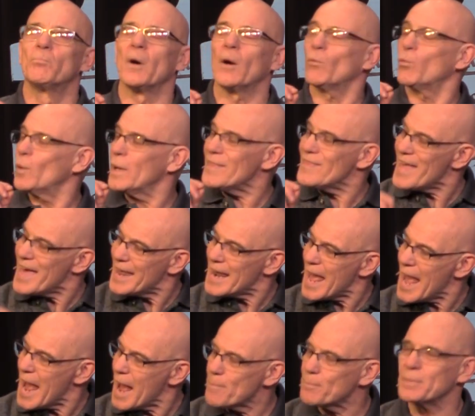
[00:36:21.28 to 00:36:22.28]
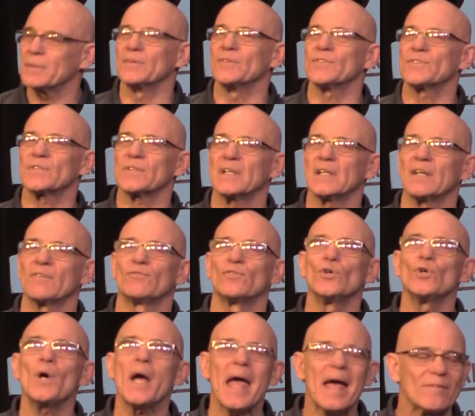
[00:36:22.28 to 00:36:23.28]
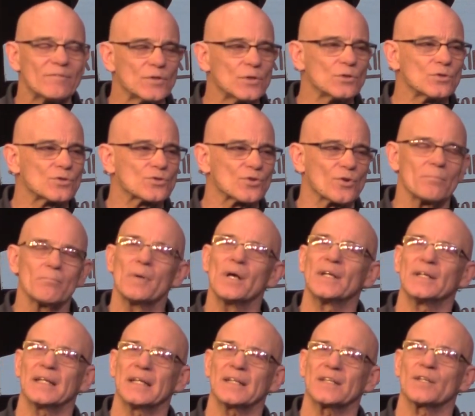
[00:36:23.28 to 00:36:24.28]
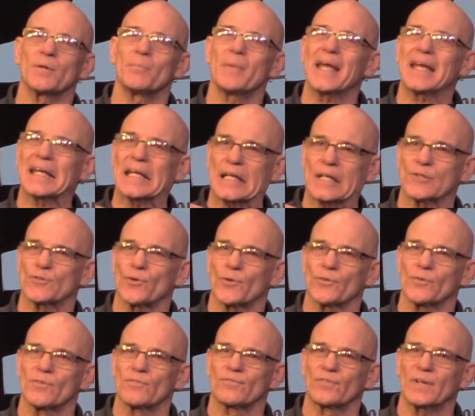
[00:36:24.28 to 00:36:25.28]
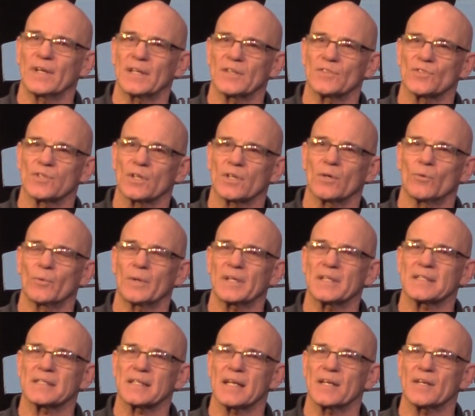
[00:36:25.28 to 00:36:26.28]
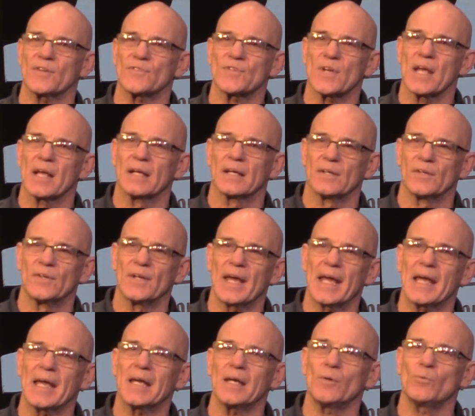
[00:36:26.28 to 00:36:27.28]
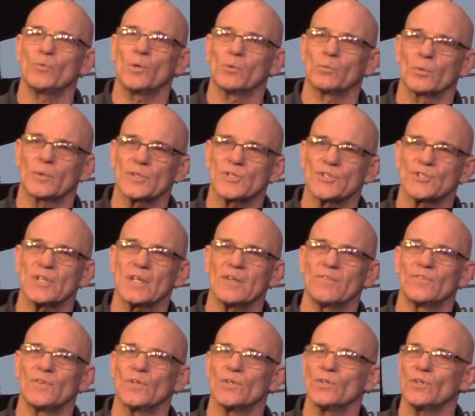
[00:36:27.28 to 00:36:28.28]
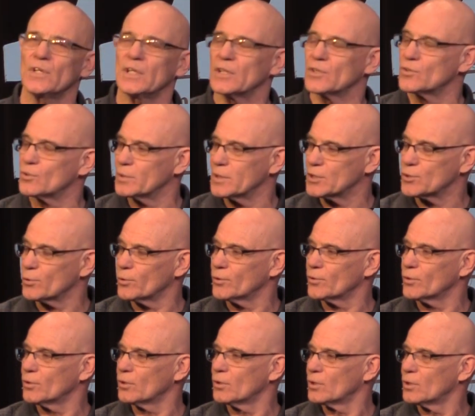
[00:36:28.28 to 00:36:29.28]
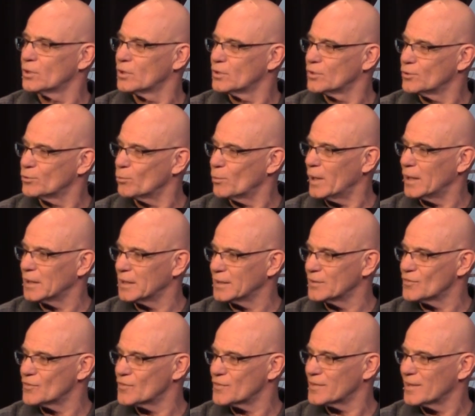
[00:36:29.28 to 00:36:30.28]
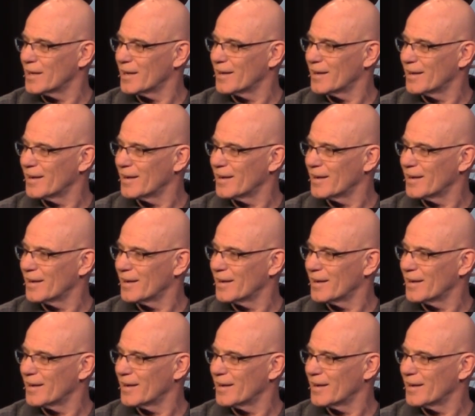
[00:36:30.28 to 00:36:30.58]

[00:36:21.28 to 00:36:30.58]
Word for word: But when that happens, if you have used your money to make eternal friends, look at what he says they will receive you into eternal dwellings.